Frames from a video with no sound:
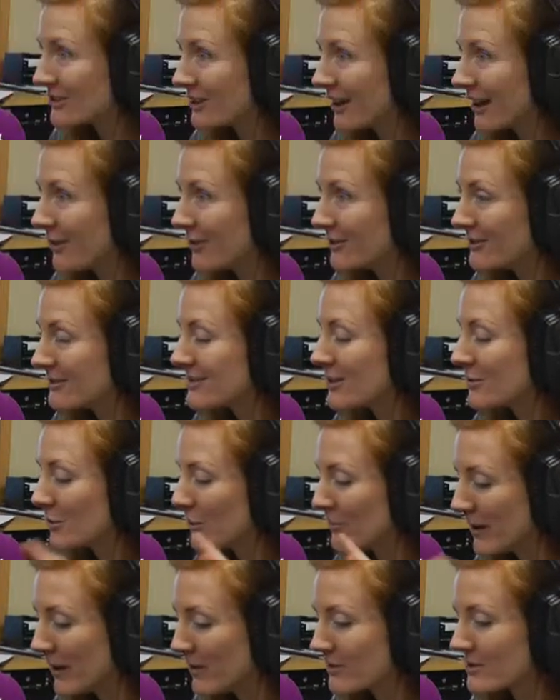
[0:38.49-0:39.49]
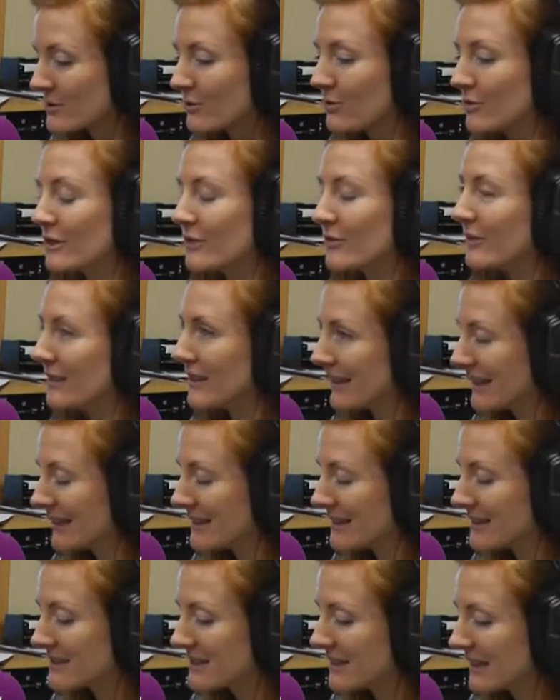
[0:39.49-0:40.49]
Yeah. So we'll post all of the
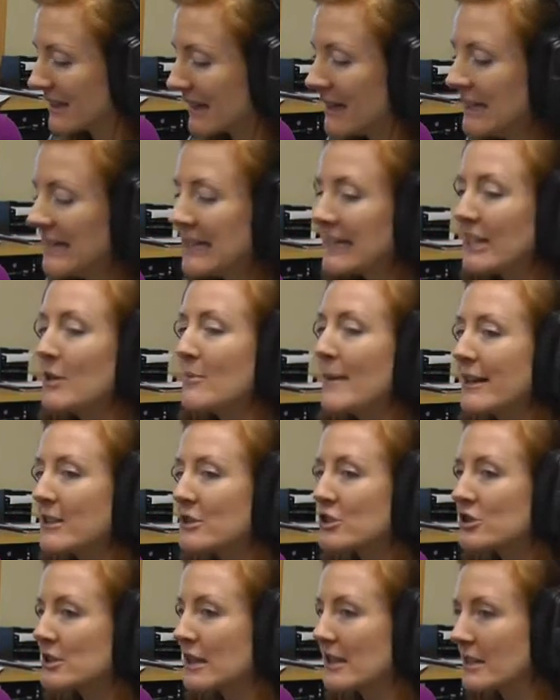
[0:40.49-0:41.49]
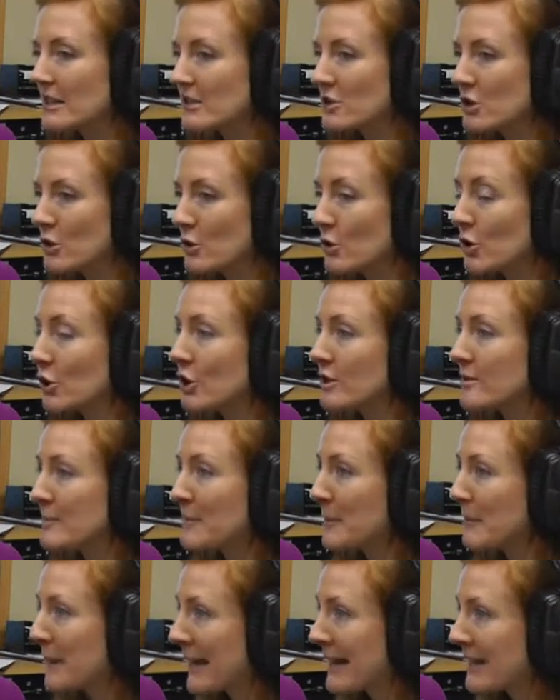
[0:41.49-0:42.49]
links to that. Now, you mentioned Shennaghys Jiu. You're going to be
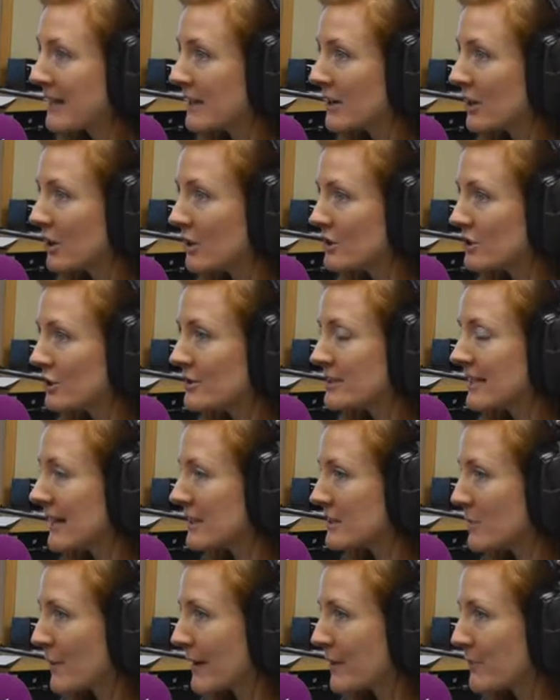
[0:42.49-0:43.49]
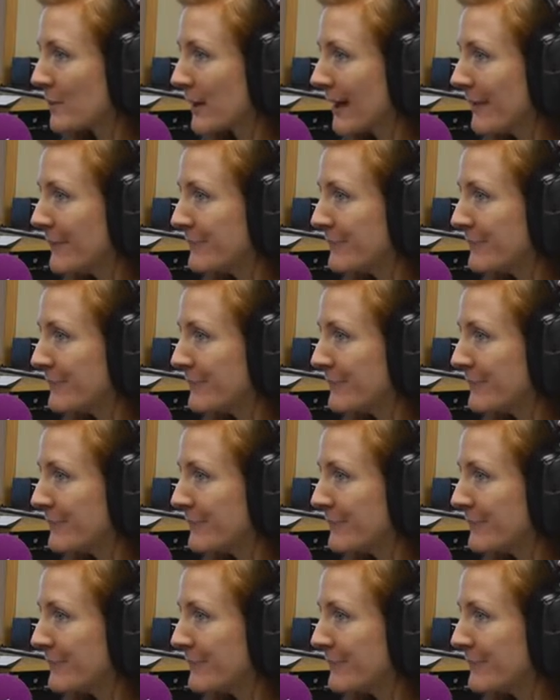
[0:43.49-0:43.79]
playing, aren't you? Tell us when and where. I